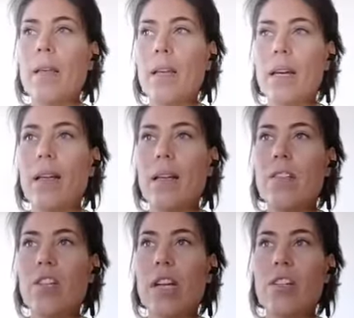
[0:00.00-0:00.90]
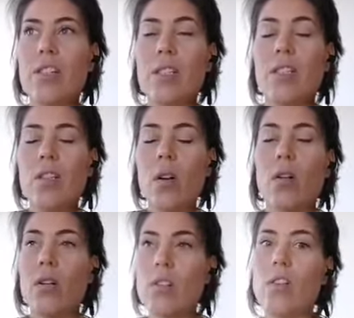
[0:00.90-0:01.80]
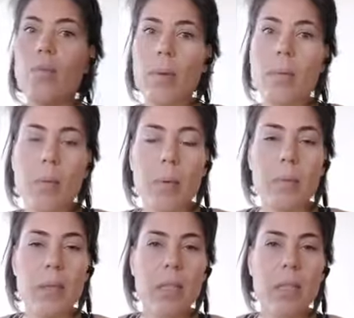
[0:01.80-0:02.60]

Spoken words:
getting injections is not going to solve my problem.